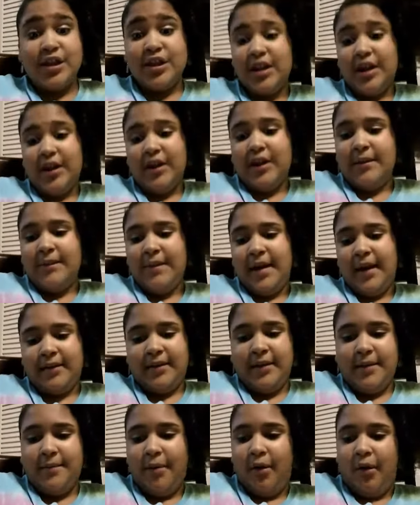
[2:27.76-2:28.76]
Sorry
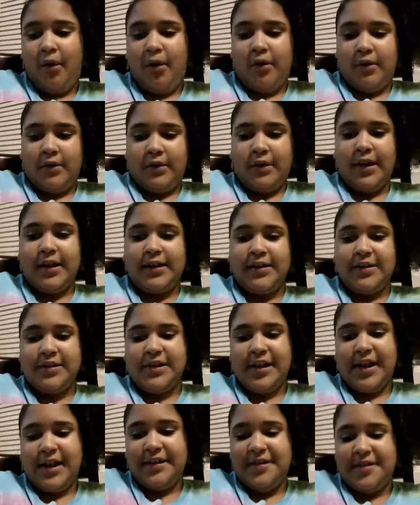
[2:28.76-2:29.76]
about the pause, I
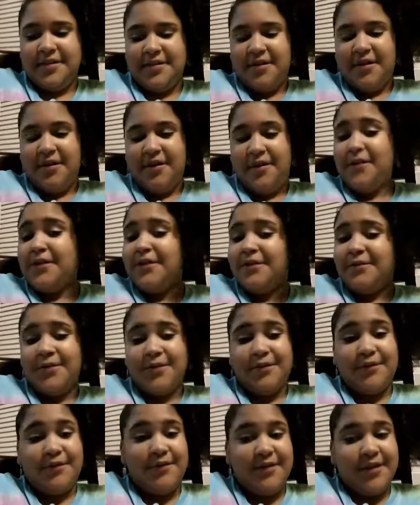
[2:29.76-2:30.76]
just had to talk
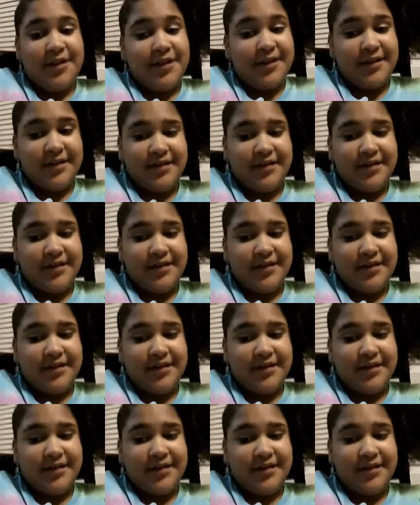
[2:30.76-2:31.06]
real quick.